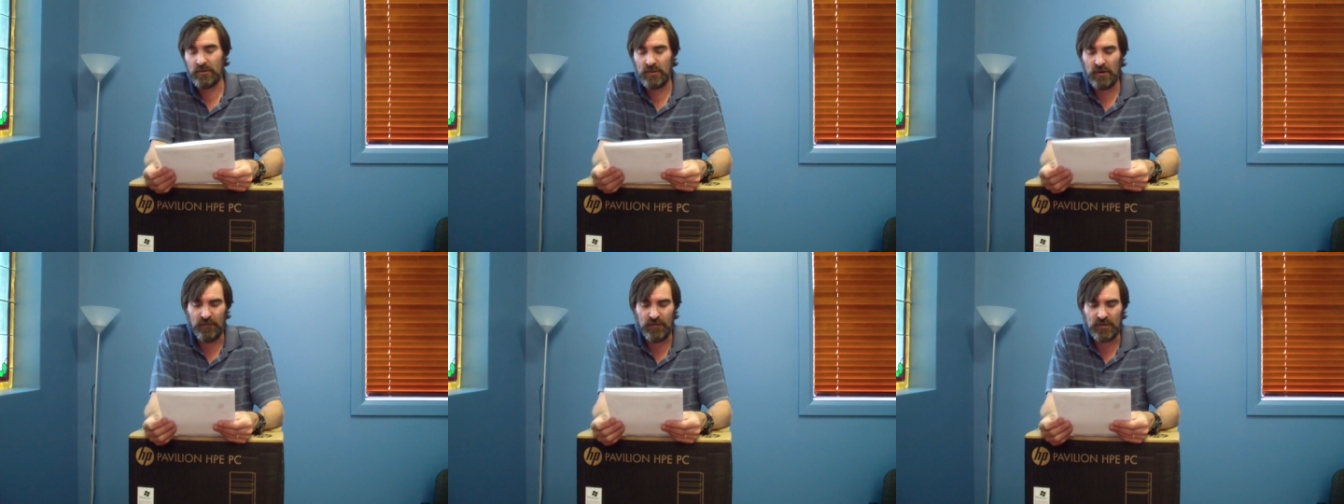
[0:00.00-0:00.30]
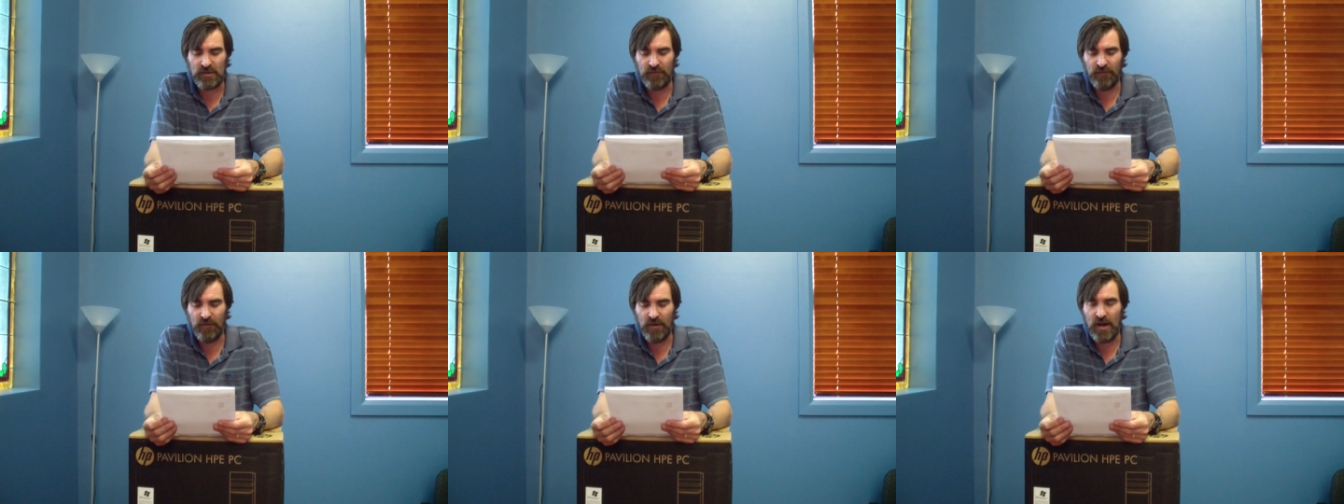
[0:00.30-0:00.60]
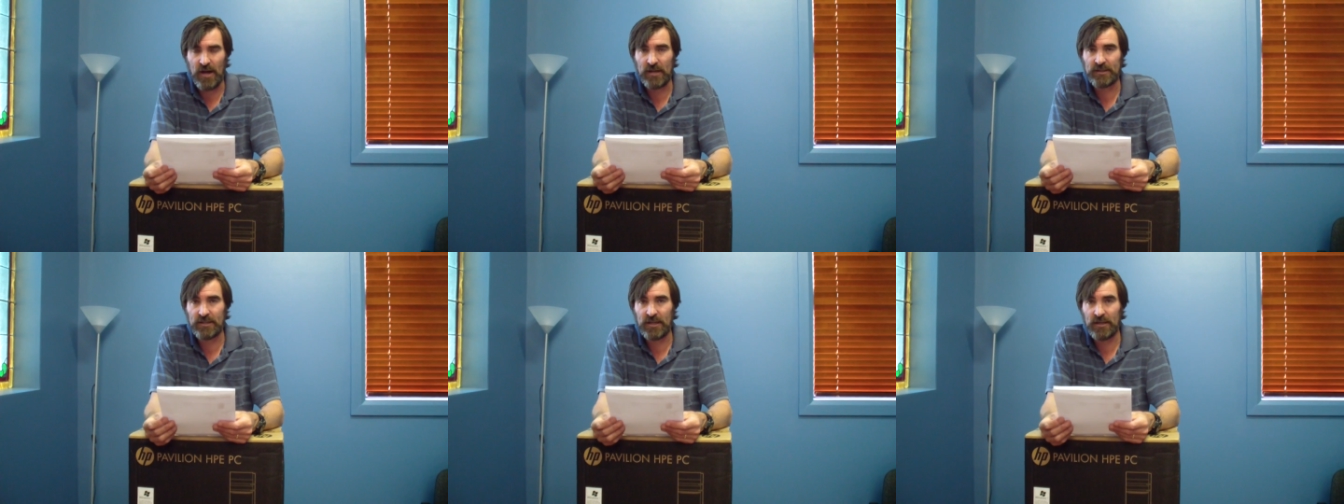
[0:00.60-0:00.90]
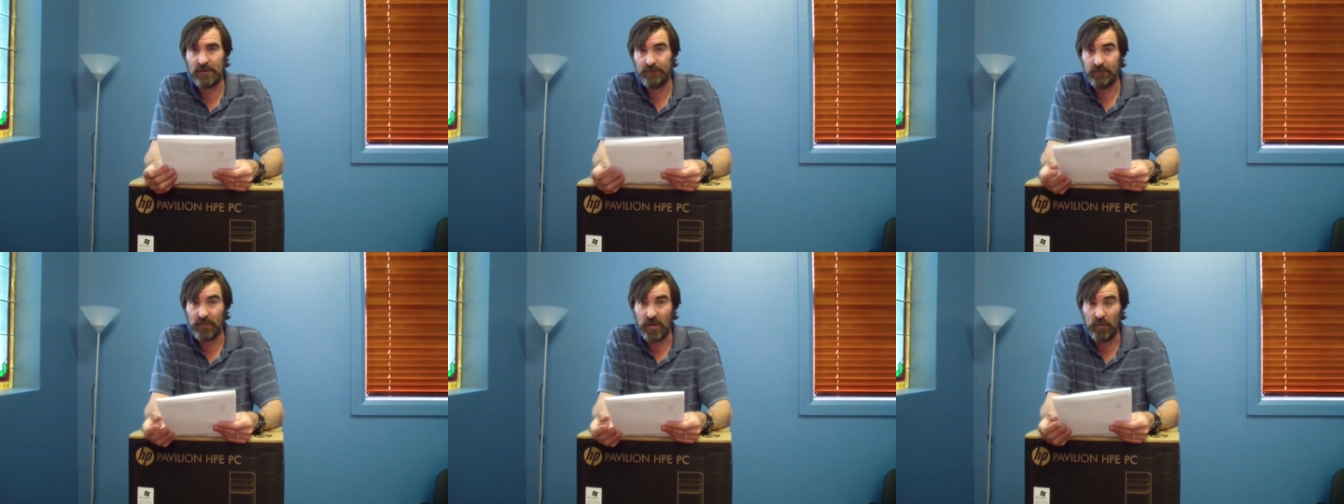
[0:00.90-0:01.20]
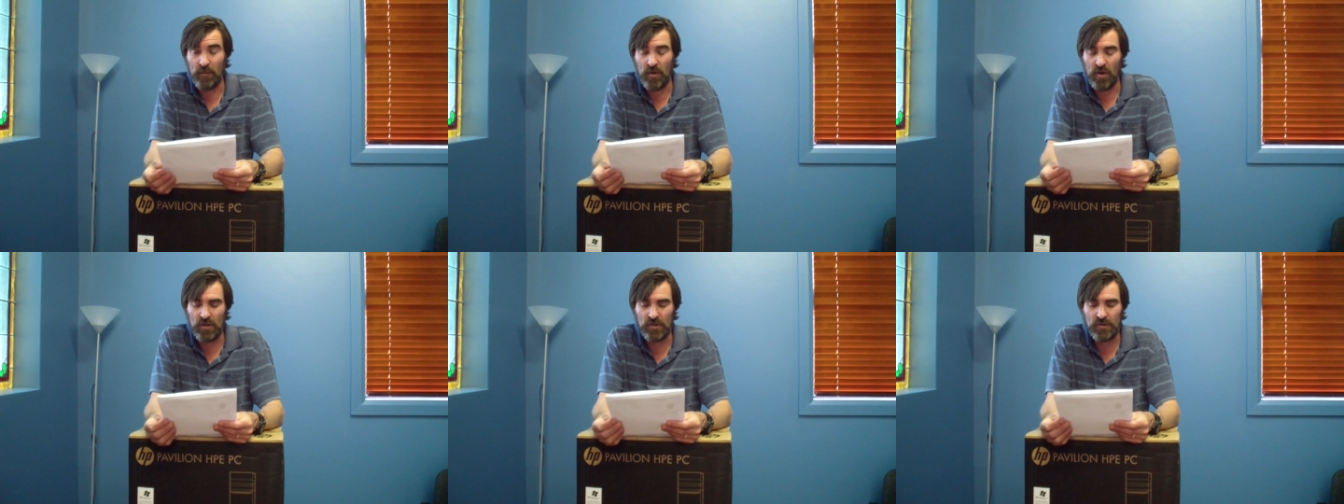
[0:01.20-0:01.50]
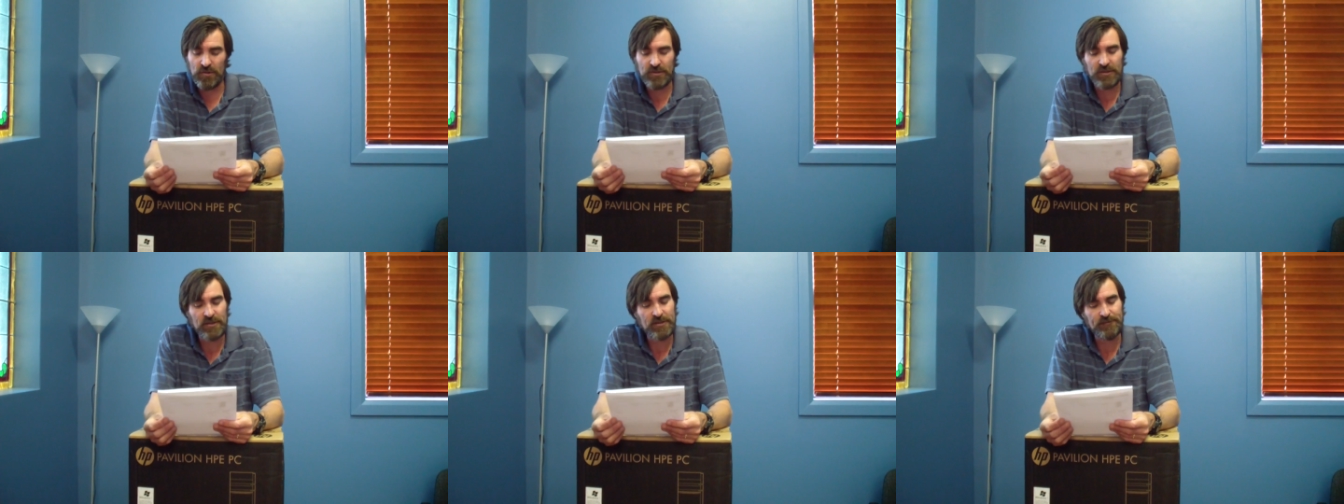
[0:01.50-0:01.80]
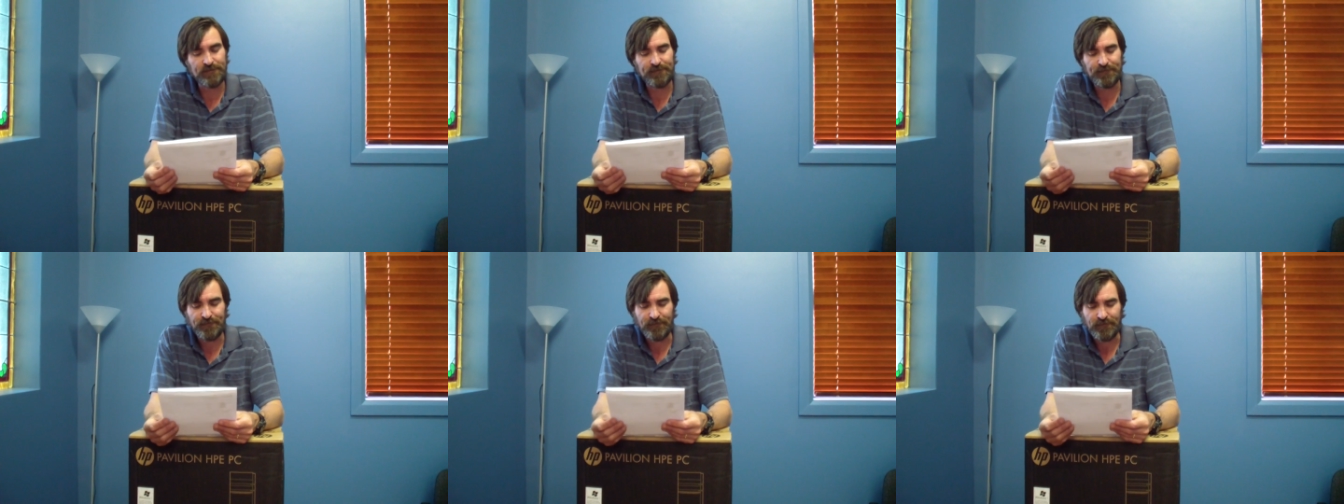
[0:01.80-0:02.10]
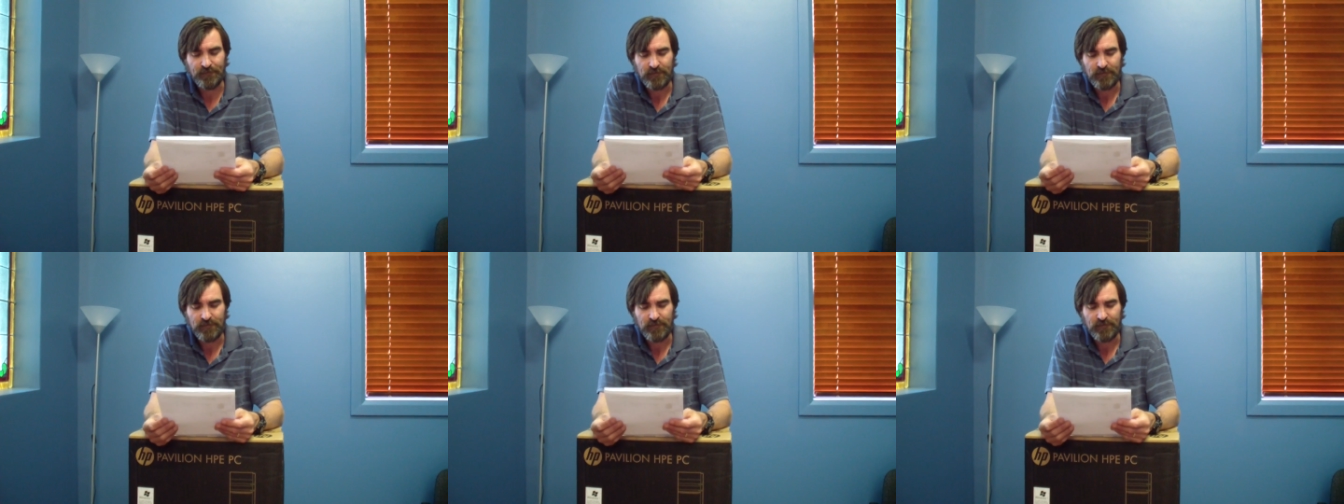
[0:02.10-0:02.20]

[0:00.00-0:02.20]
If it's faster, I might use it.